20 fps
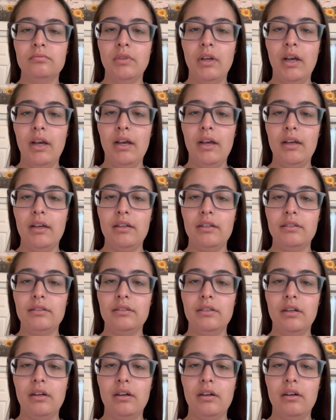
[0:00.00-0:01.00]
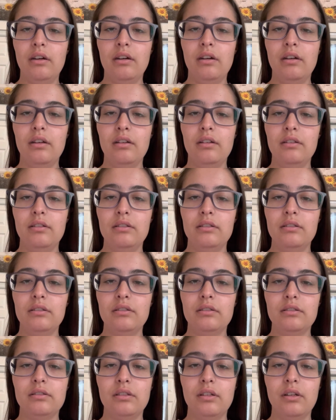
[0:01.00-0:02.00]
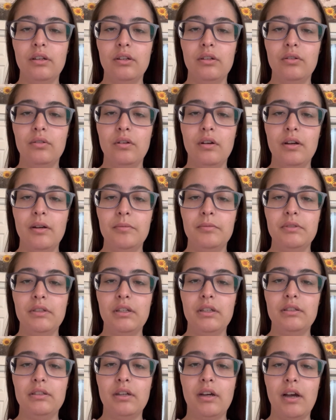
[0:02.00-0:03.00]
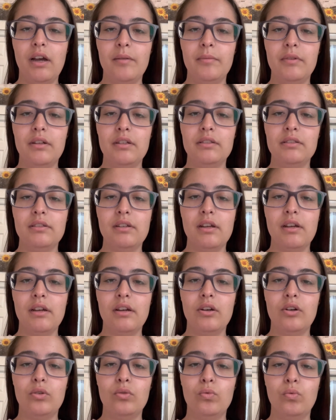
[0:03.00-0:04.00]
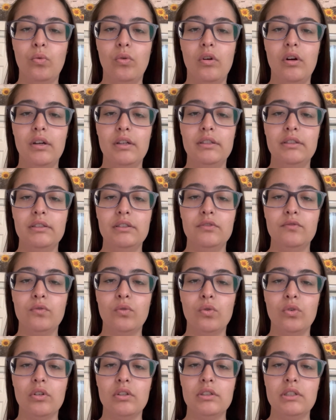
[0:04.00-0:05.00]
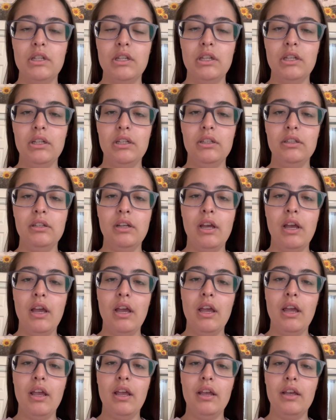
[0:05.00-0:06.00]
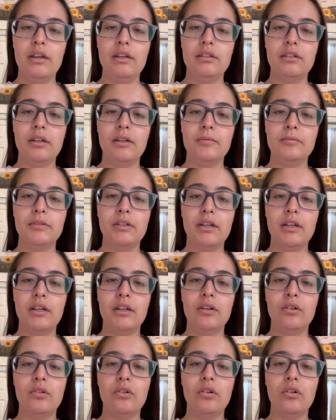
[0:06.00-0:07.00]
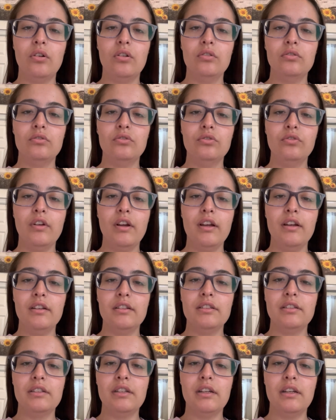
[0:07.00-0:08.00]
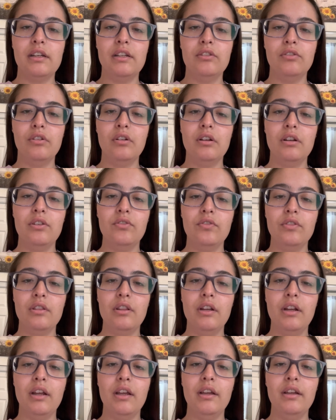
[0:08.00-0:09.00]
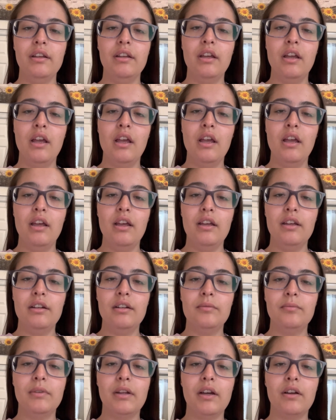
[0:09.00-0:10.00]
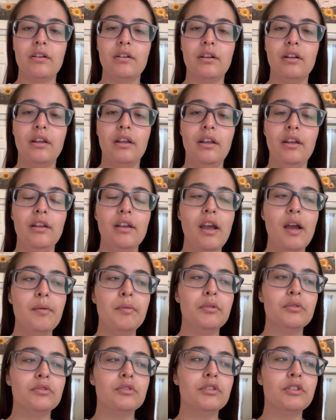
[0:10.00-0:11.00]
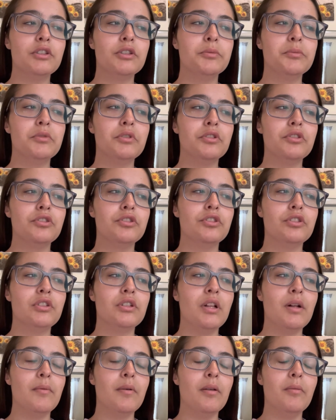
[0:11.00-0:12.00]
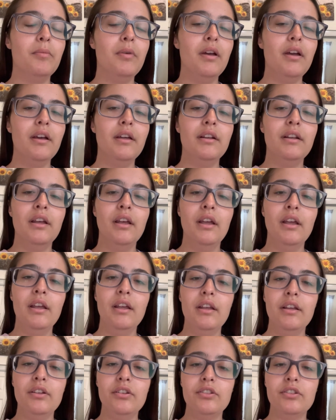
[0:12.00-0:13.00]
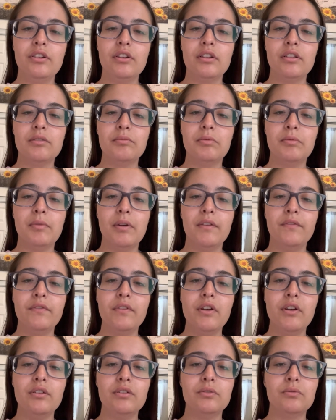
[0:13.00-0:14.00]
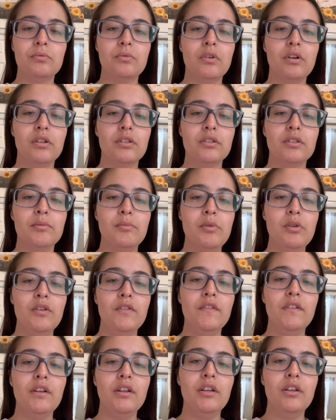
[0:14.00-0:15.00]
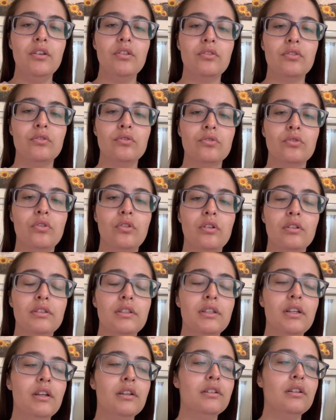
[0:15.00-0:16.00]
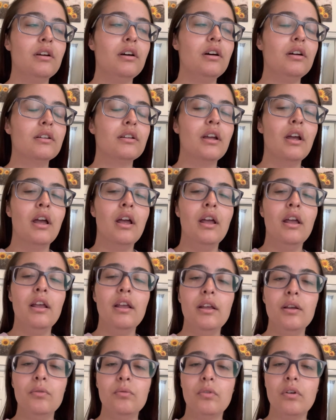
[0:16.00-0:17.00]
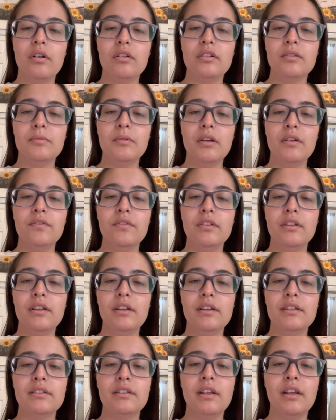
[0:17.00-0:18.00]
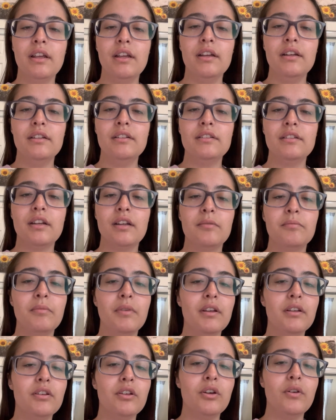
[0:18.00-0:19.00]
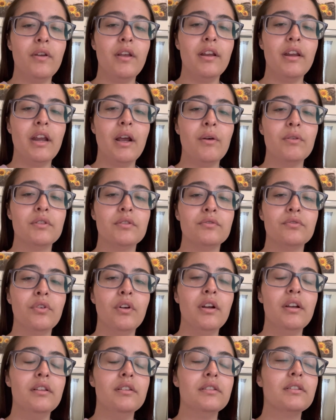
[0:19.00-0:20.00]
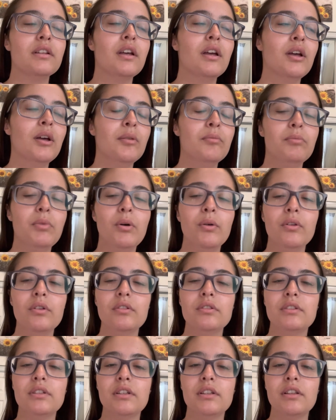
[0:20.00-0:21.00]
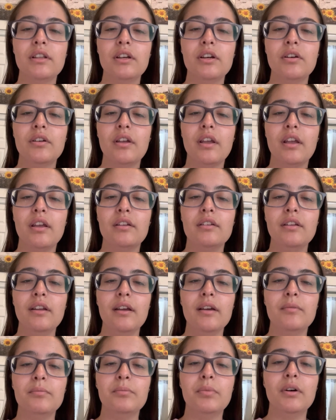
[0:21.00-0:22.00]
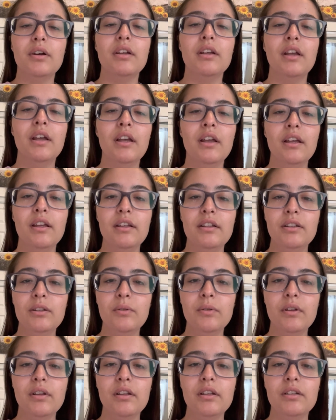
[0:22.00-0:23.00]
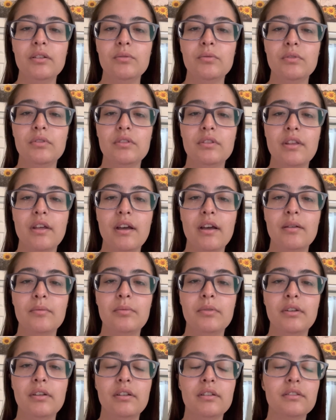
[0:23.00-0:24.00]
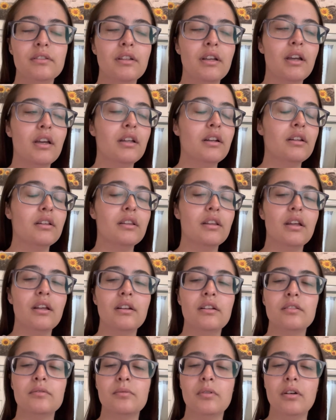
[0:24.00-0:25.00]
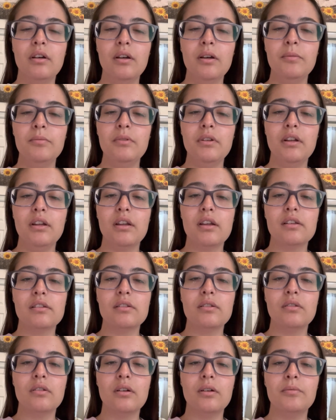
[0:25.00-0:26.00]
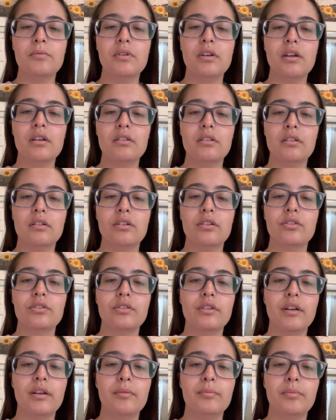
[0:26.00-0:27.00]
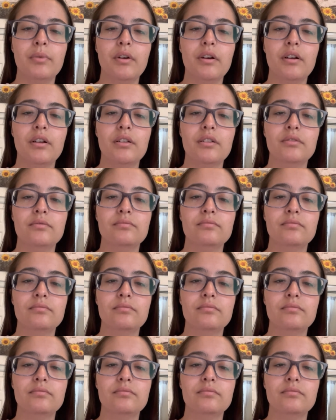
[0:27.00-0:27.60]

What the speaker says: Hey guys, so update time, it is now 1:14 and I'm now all dressed and ready for the day and I'm now gonna hang out in my room and just chill on my bed and just be my phone and watch some YouTube videos and scroll on TikTok and watch some Netflix and I might go hang out with some friends, but you'll see though. And yeah, but anyways, with that being said, that is my update. I guess I'll update you guys later. So yeah, bye.